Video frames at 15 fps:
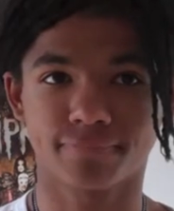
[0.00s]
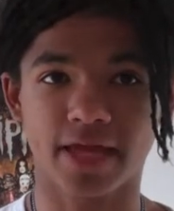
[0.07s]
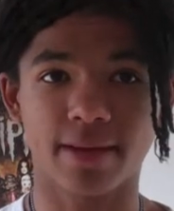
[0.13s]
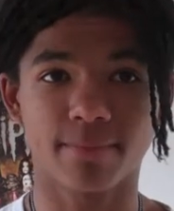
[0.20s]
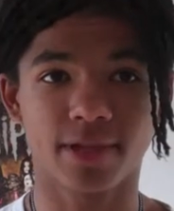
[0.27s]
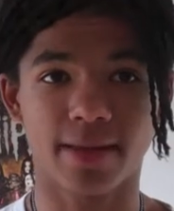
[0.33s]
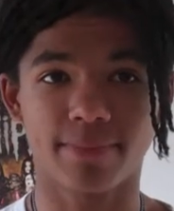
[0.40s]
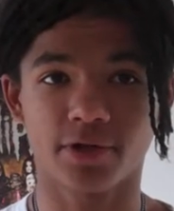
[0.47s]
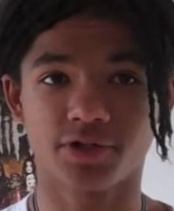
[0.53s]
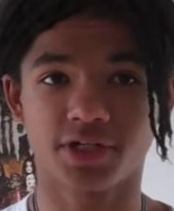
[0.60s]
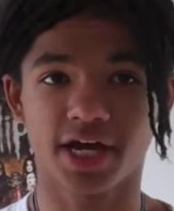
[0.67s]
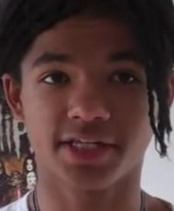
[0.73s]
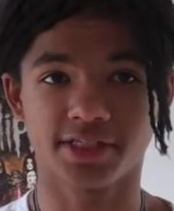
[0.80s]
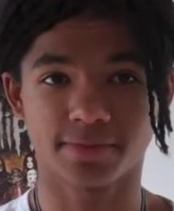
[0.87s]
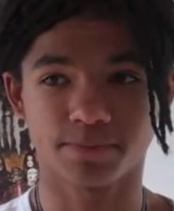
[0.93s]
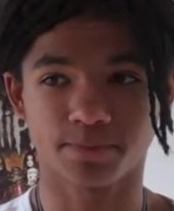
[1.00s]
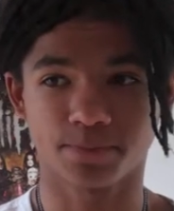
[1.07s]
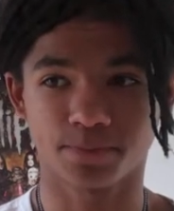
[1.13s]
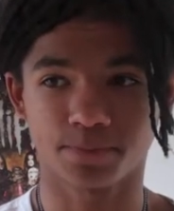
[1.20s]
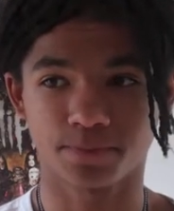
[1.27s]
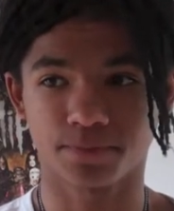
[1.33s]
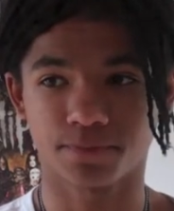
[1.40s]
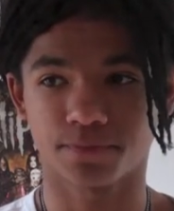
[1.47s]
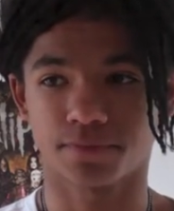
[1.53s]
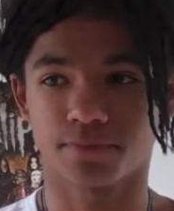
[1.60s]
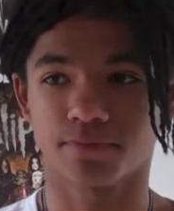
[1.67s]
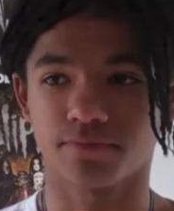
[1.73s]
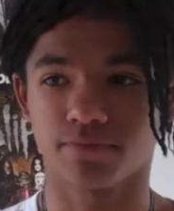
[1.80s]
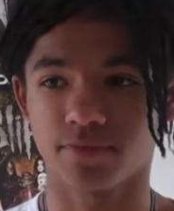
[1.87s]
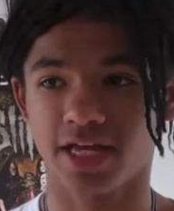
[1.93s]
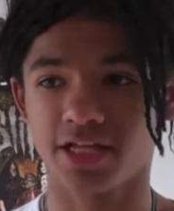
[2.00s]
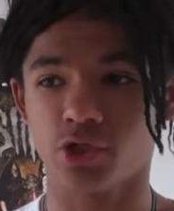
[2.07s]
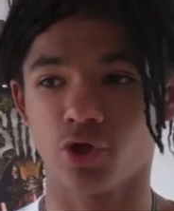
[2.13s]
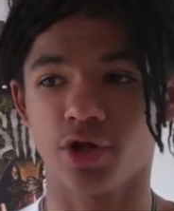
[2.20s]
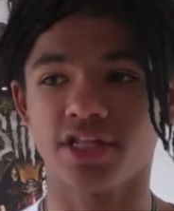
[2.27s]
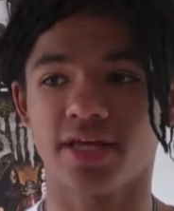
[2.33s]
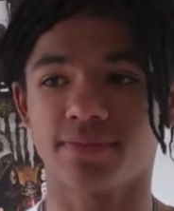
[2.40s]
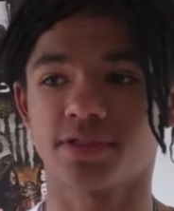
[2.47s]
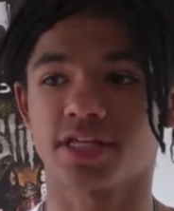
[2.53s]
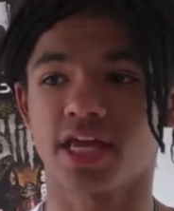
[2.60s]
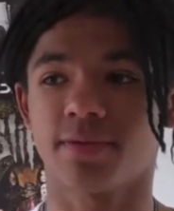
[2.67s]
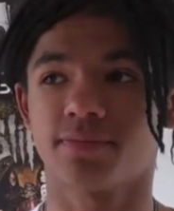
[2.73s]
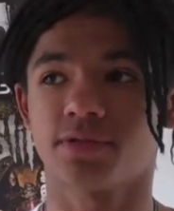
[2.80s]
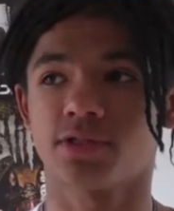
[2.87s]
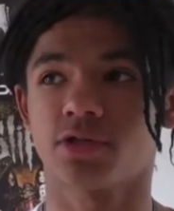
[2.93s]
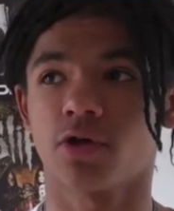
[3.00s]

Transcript: And Blackbeard dies. And Johnny Depp escapes,